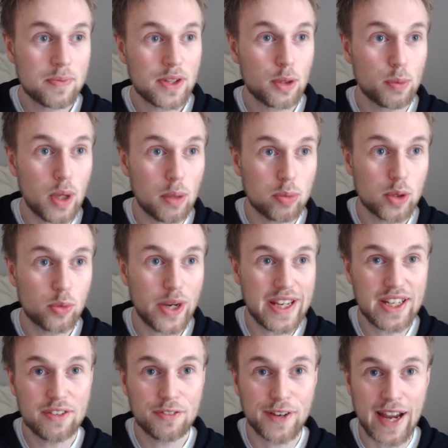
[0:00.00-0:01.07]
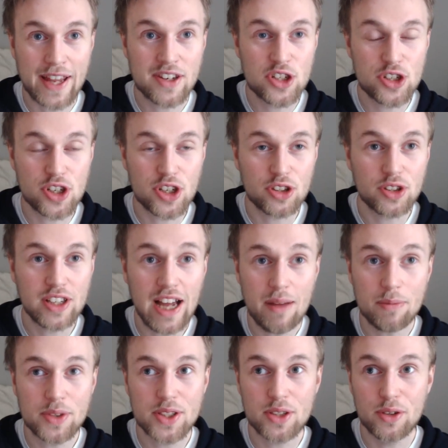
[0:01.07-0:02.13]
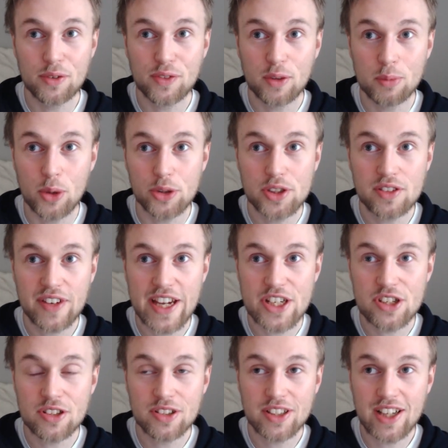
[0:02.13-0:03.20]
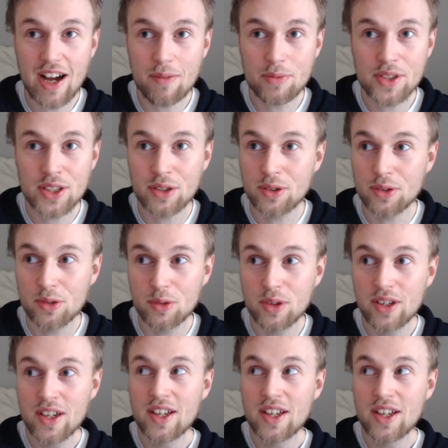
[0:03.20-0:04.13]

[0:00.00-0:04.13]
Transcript: You're probably waiting for energy to come to you, for motivation to come to you.